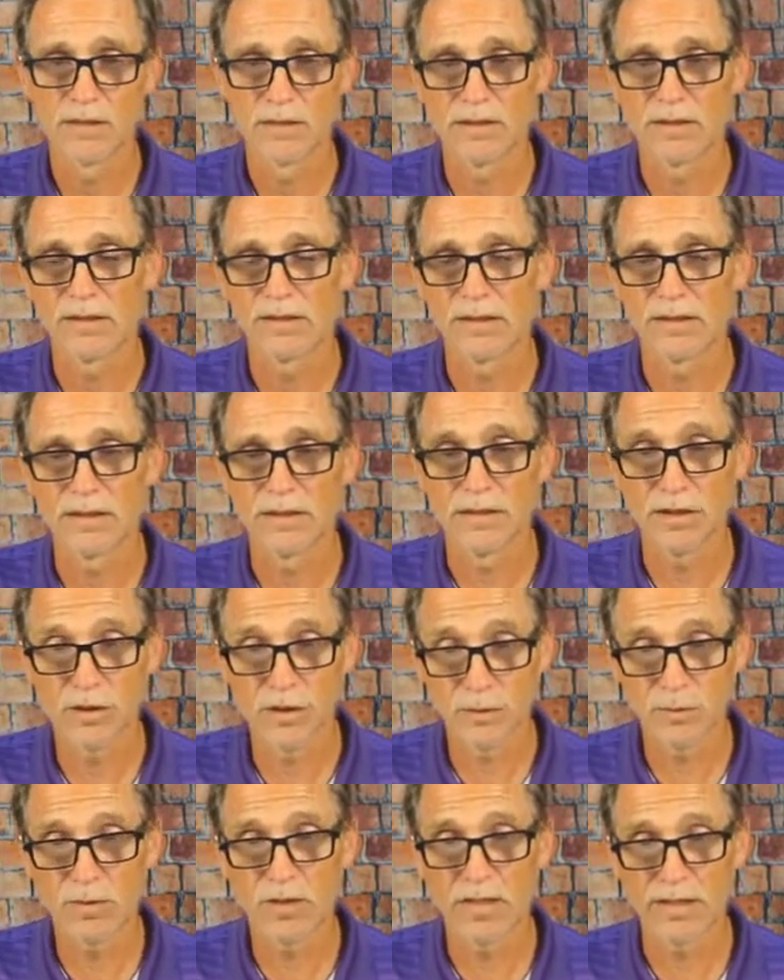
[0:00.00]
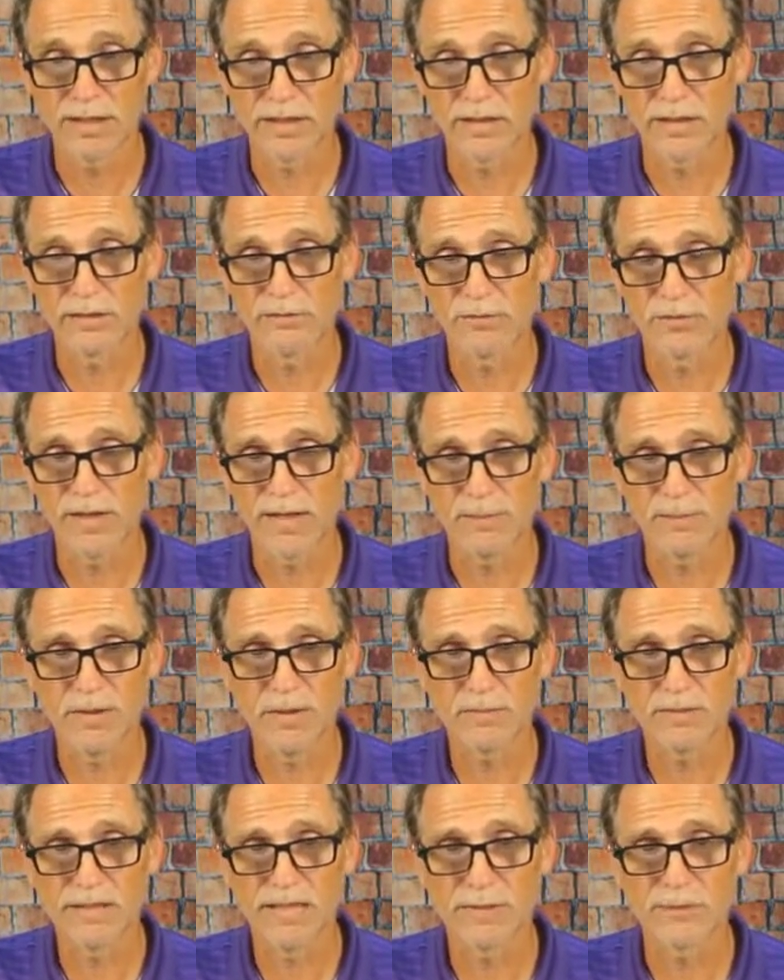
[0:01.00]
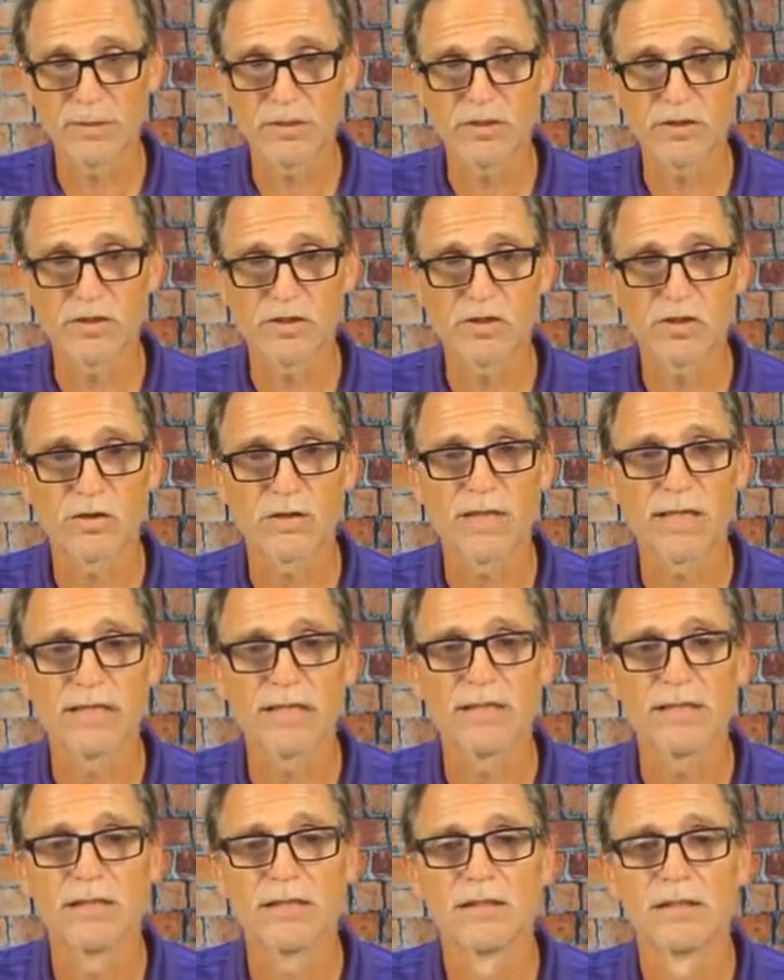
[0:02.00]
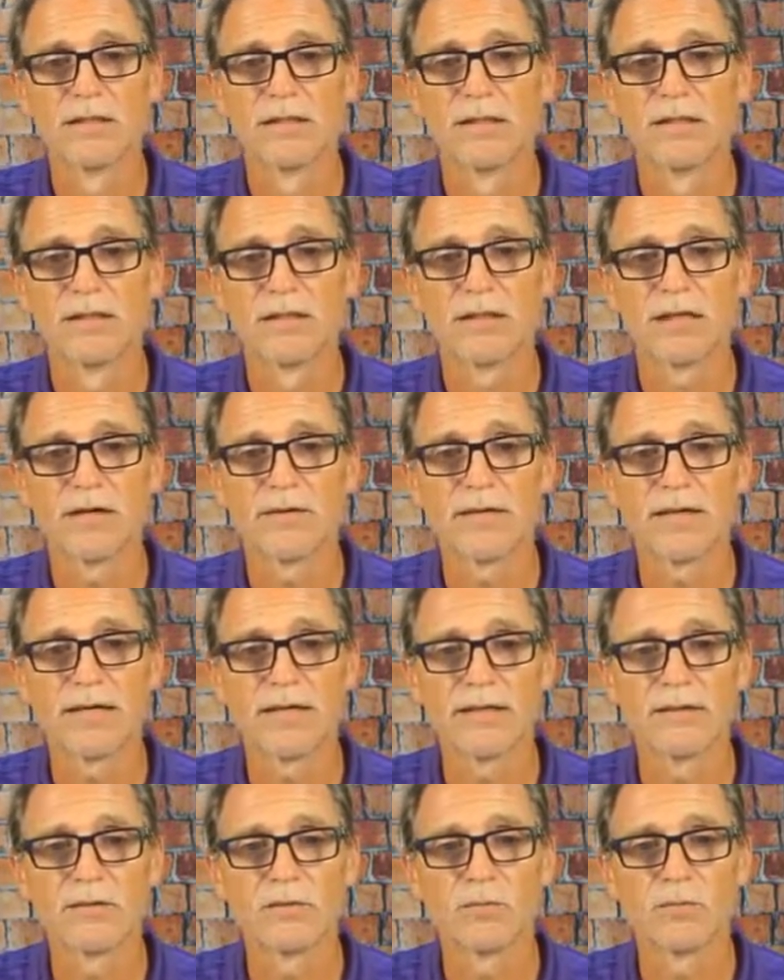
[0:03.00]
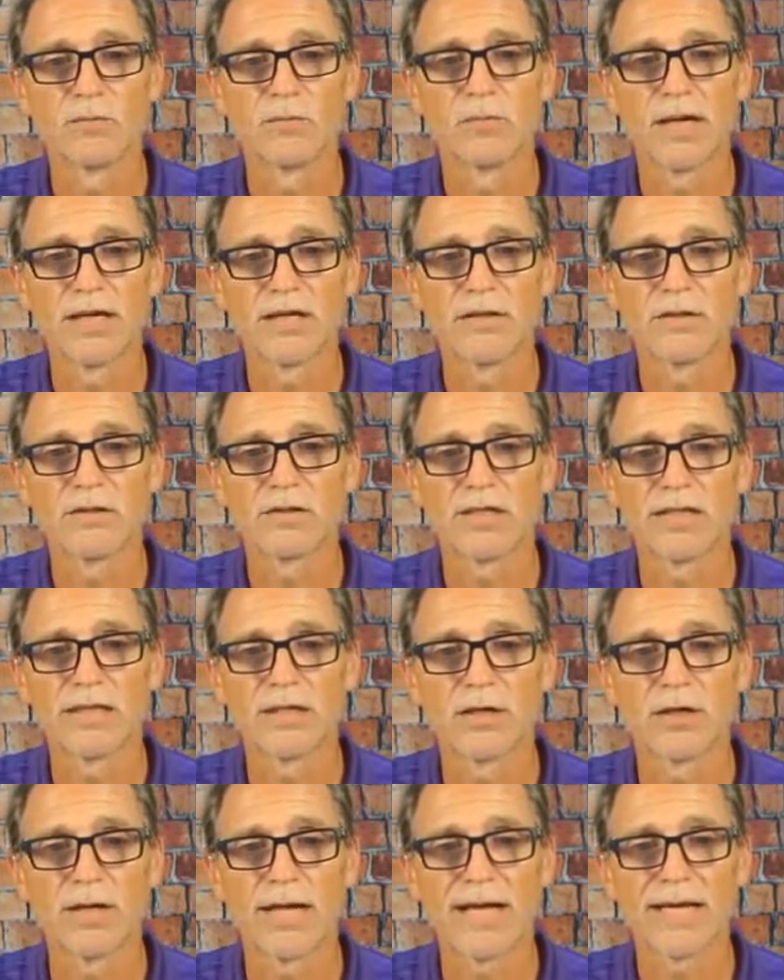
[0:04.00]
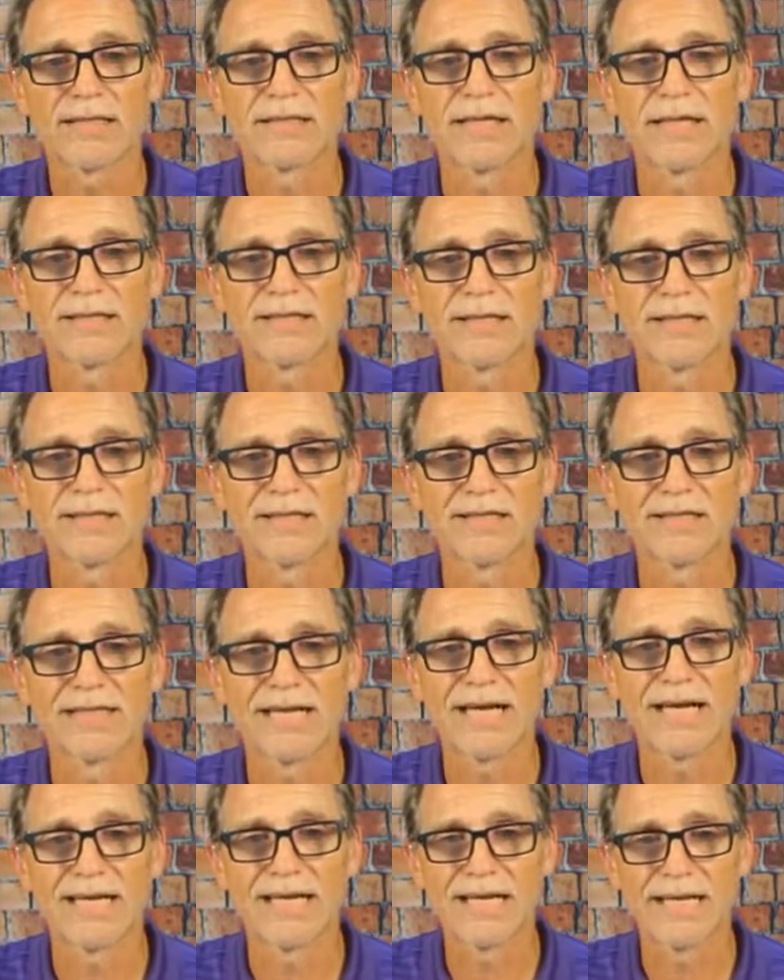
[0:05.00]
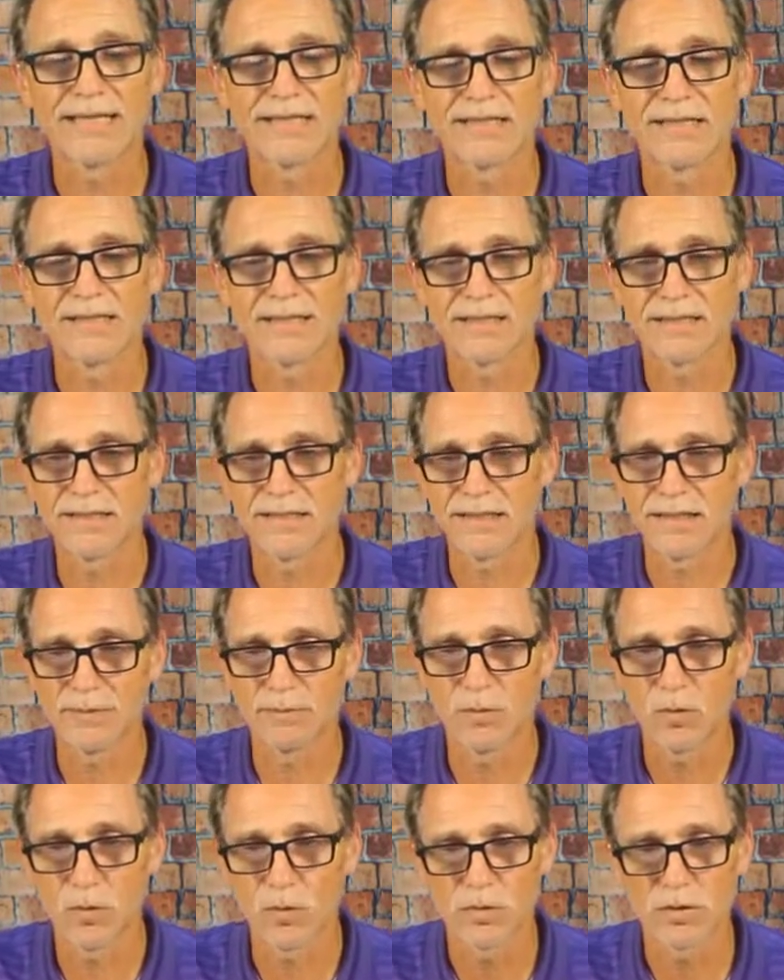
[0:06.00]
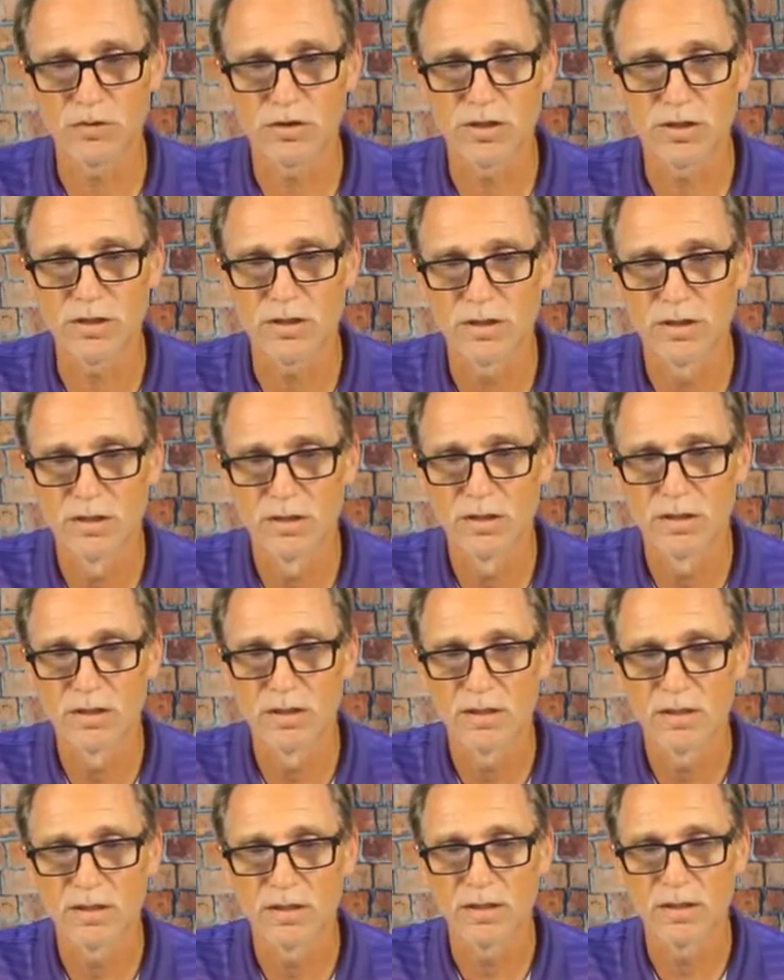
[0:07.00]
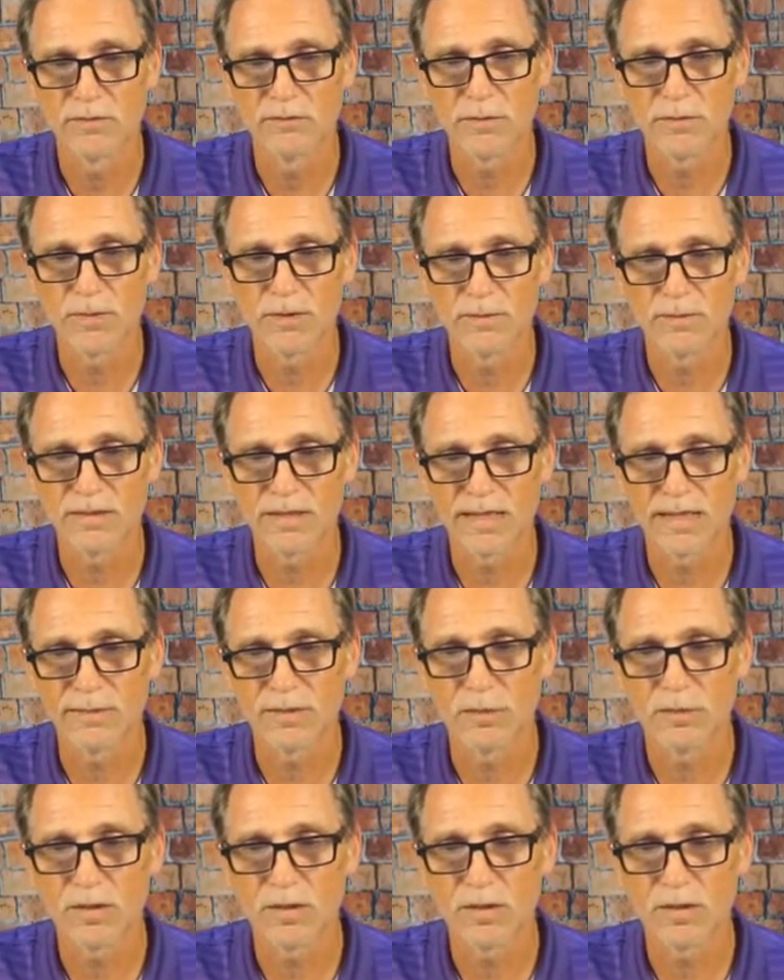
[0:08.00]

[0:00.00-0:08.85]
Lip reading: the accumulator for that pump timer I just created, all right, by using or accessing the .acc portion of the pump timer.